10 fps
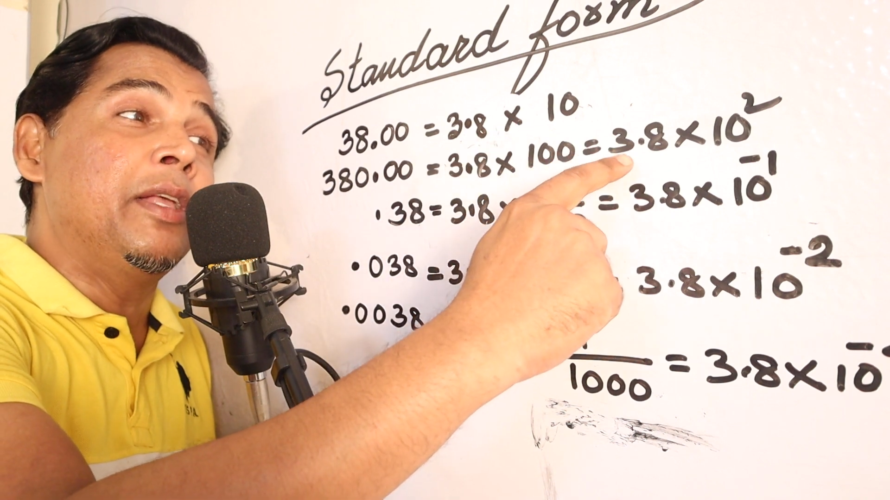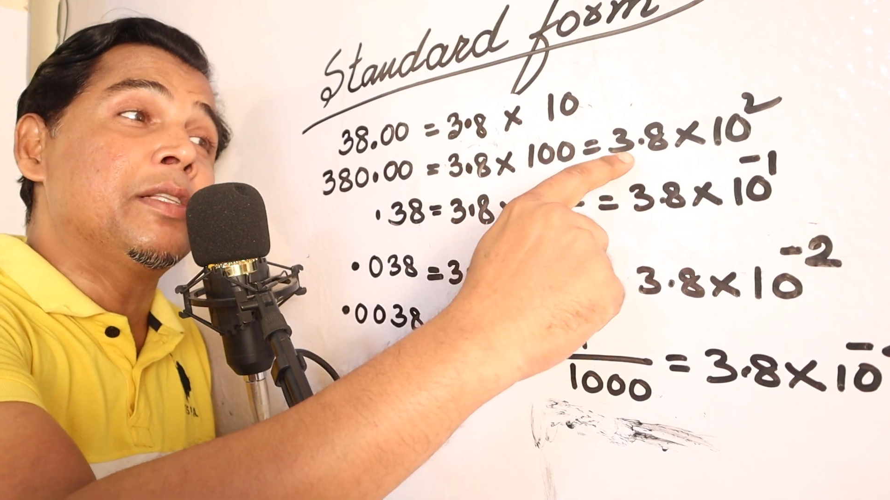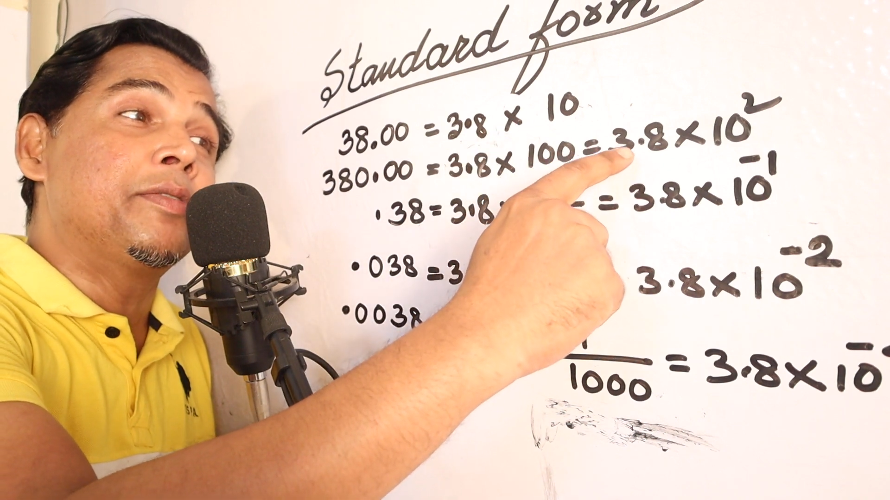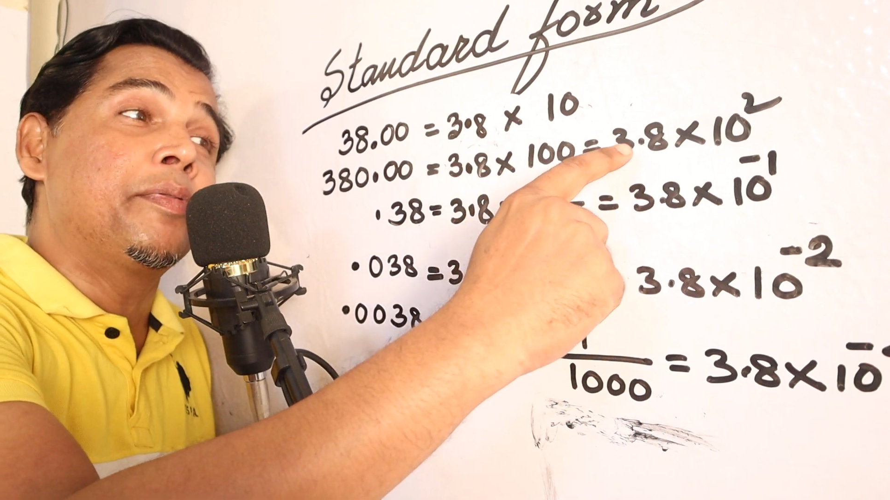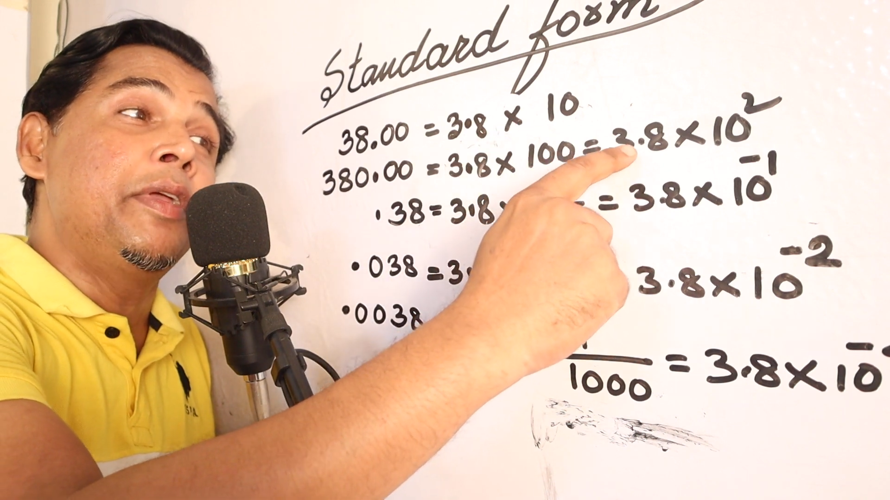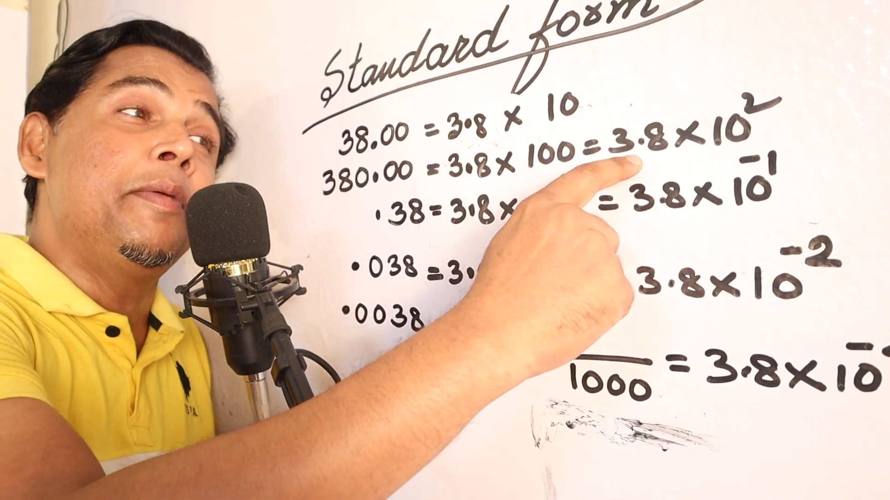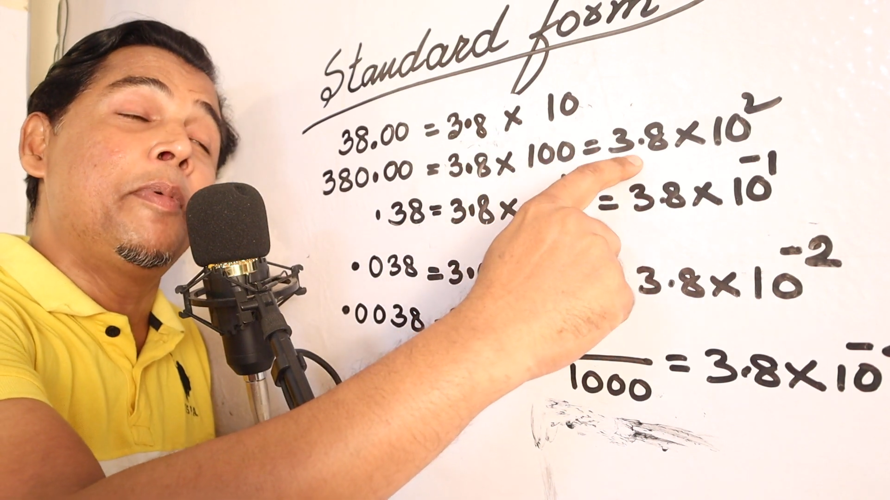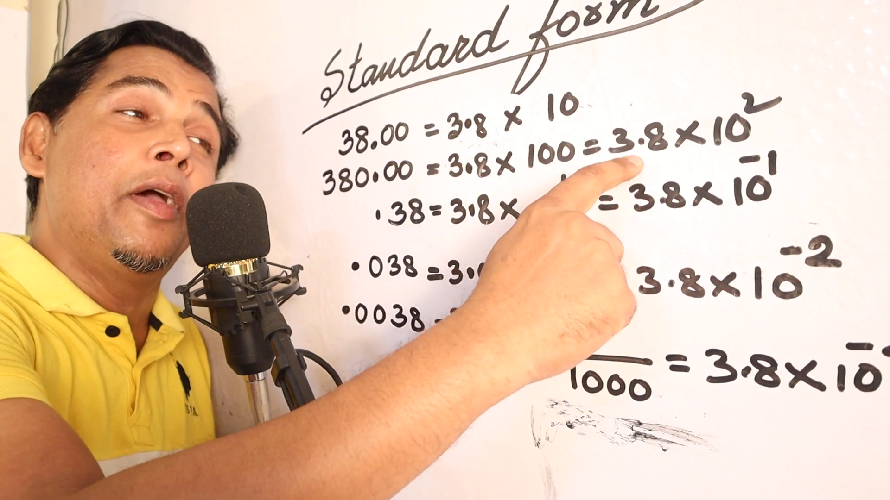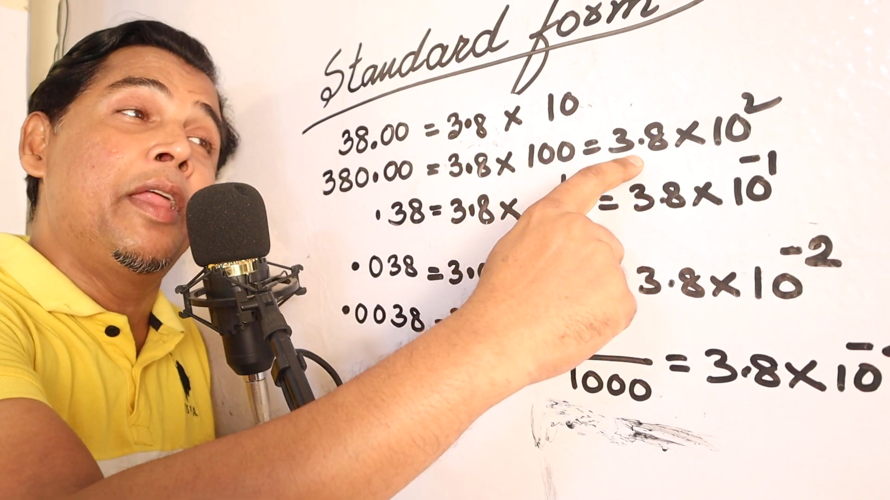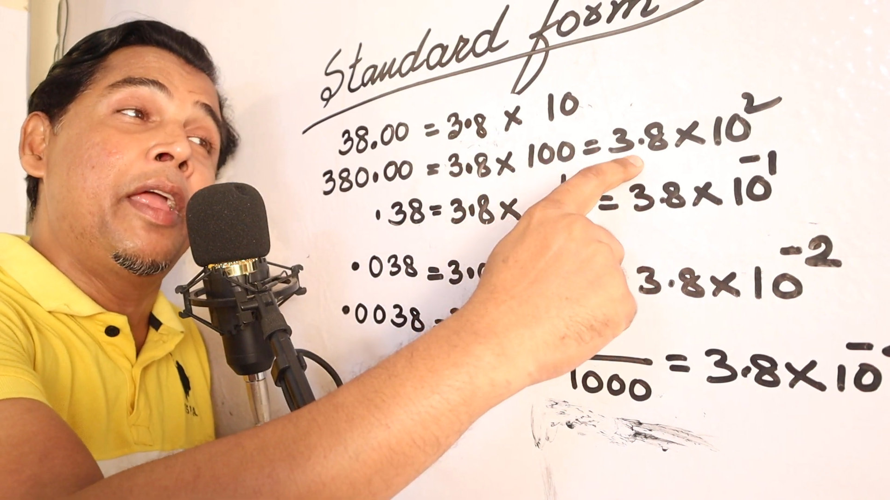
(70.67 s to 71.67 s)
is
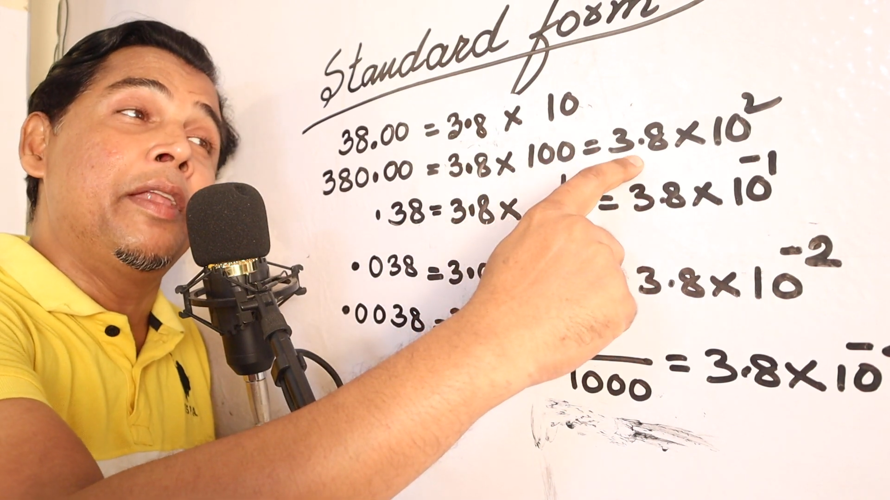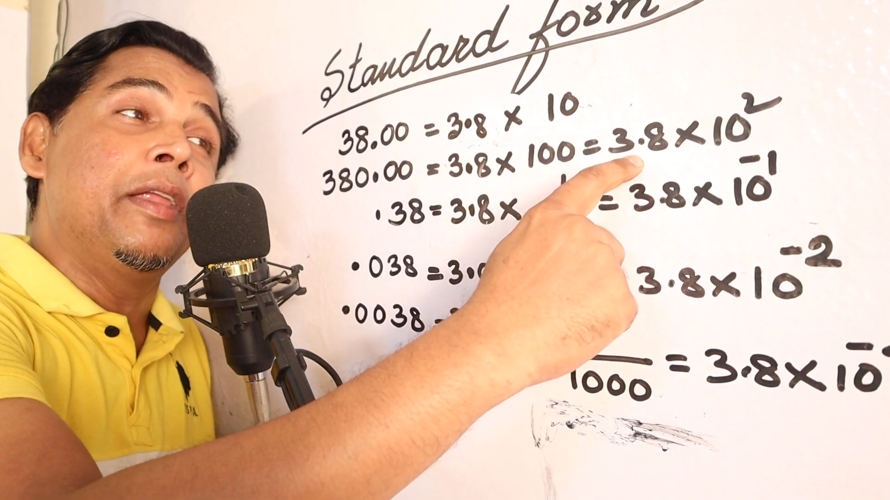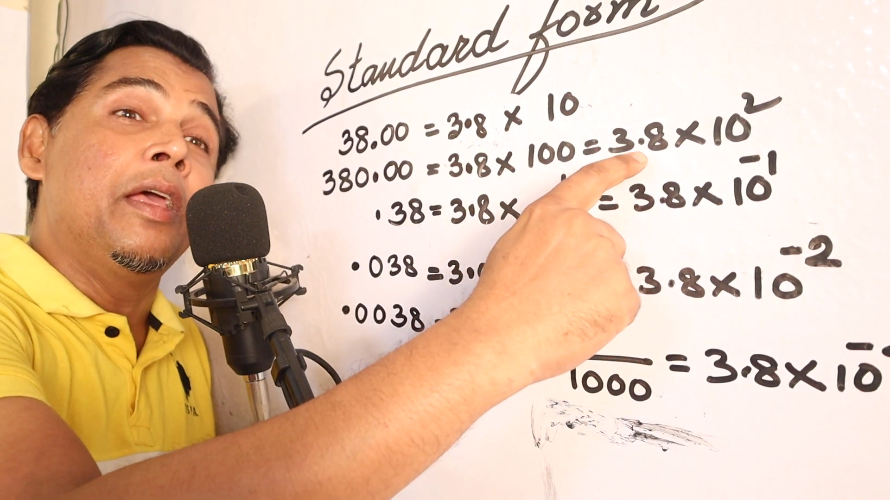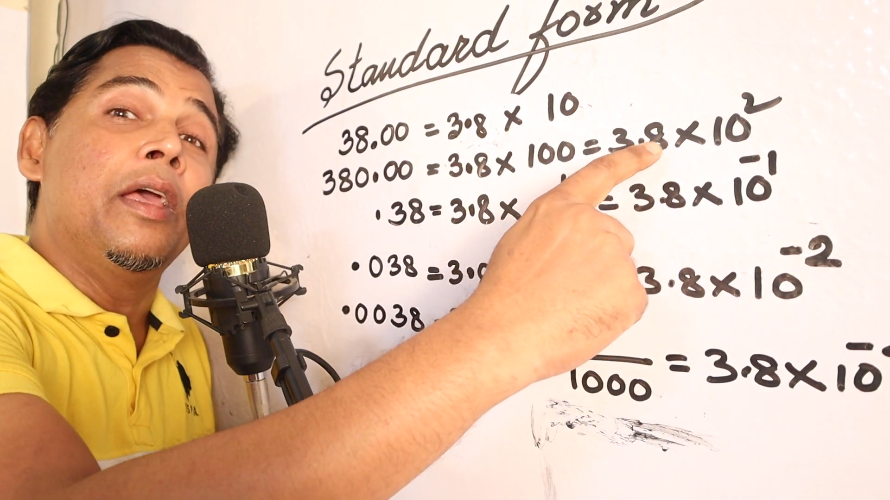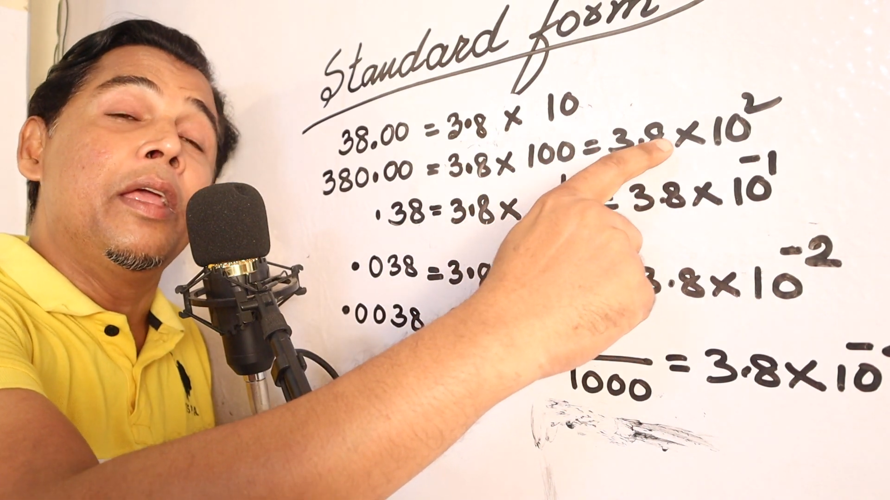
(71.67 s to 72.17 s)
3.8